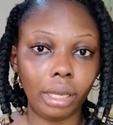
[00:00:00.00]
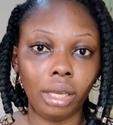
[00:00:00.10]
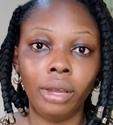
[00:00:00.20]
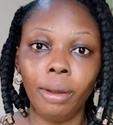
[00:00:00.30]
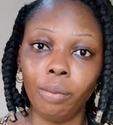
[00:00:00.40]

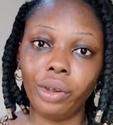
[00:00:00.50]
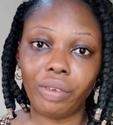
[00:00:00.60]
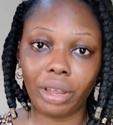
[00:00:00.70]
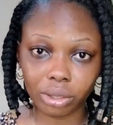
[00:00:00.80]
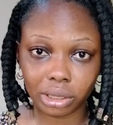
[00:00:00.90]
Or if you're just
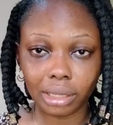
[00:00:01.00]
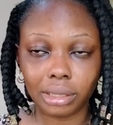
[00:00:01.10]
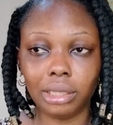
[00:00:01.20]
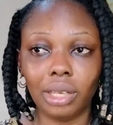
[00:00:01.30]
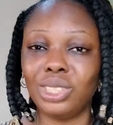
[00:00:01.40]
starting out,
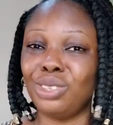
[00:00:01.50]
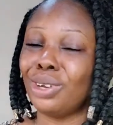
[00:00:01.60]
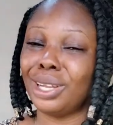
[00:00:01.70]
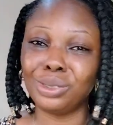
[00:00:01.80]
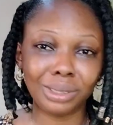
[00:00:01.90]
if you are
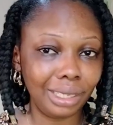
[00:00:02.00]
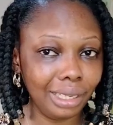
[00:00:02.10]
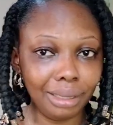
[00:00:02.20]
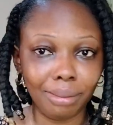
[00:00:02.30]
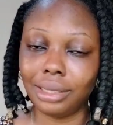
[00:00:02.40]
just learning, my
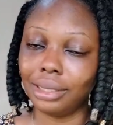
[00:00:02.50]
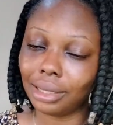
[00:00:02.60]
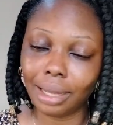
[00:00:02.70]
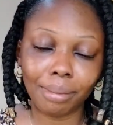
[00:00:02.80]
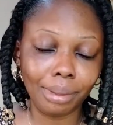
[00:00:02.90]
sister,
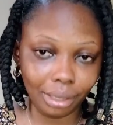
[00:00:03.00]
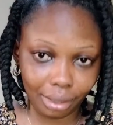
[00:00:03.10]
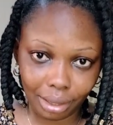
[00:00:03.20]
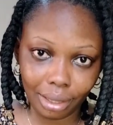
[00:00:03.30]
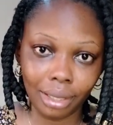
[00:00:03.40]
beg,
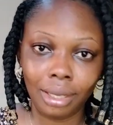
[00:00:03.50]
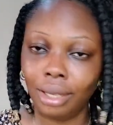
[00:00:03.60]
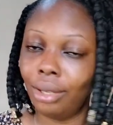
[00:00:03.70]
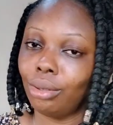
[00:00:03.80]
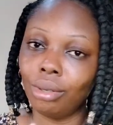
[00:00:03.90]

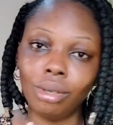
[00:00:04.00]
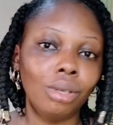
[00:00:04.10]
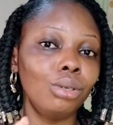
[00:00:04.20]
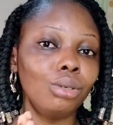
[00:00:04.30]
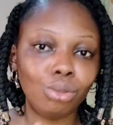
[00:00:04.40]

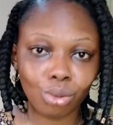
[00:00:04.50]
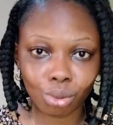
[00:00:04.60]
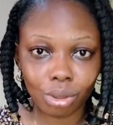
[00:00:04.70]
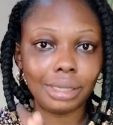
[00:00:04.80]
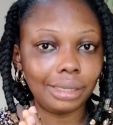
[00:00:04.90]
use
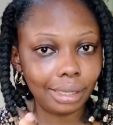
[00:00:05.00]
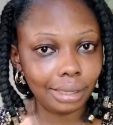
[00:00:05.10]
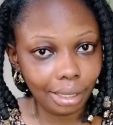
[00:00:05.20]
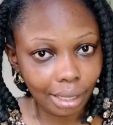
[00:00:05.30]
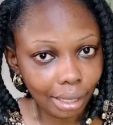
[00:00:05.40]
synthetic
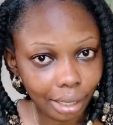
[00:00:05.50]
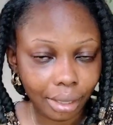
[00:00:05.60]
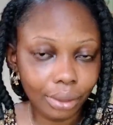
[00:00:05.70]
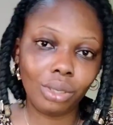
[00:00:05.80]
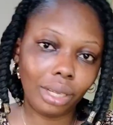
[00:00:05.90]
hair so
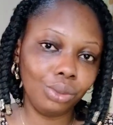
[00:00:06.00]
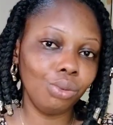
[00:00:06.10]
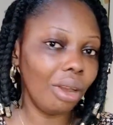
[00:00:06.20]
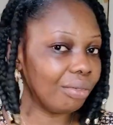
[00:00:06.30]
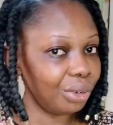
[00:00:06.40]
that you
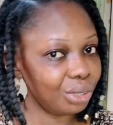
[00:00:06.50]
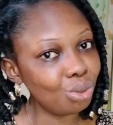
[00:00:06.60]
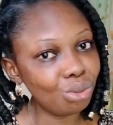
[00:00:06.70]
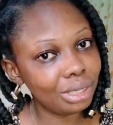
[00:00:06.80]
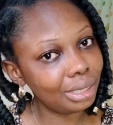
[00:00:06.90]
avoid stories
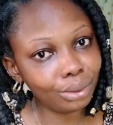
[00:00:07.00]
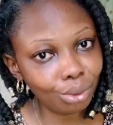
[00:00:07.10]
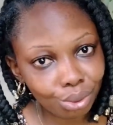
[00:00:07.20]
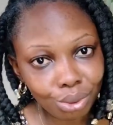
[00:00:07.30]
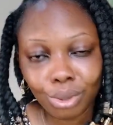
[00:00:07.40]
that touch.
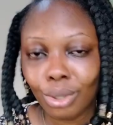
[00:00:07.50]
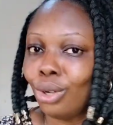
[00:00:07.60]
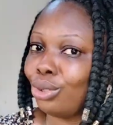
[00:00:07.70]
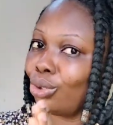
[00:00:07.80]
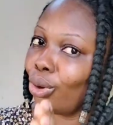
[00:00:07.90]

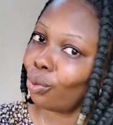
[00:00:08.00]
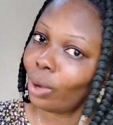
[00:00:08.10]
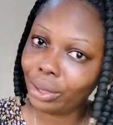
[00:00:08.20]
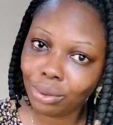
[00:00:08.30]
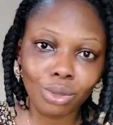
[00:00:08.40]
Don't go and
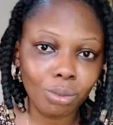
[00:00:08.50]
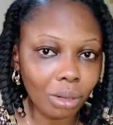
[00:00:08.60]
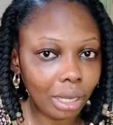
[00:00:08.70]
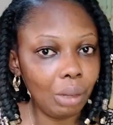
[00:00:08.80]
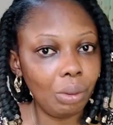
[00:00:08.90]
use human hair
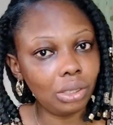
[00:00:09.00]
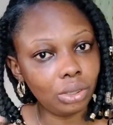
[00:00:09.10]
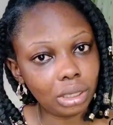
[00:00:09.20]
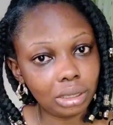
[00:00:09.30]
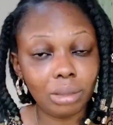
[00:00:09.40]
when you're just starting
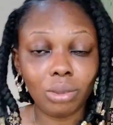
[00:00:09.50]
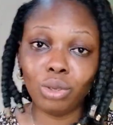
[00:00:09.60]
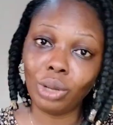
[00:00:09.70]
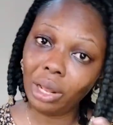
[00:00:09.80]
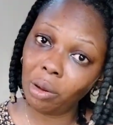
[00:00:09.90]
out, because you end
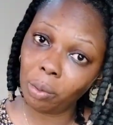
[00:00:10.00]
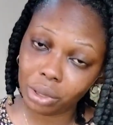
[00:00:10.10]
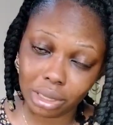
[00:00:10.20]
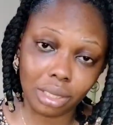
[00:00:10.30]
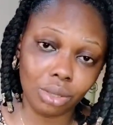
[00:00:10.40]
up wasting
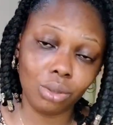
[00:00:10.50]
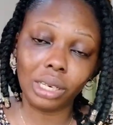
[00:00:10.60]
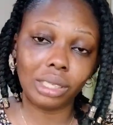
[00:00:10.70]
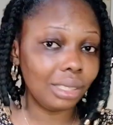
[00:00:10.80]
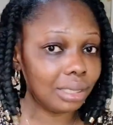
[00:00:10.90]
it. You know that
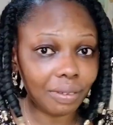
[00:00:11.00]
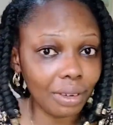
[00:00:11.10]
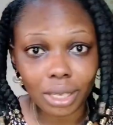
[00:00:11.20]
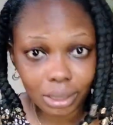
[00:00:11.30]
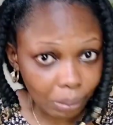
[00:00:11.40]
things are very
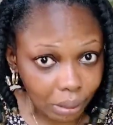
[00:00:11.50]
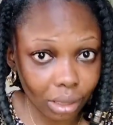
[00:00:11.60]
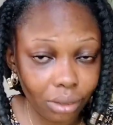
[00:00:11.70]
expensive.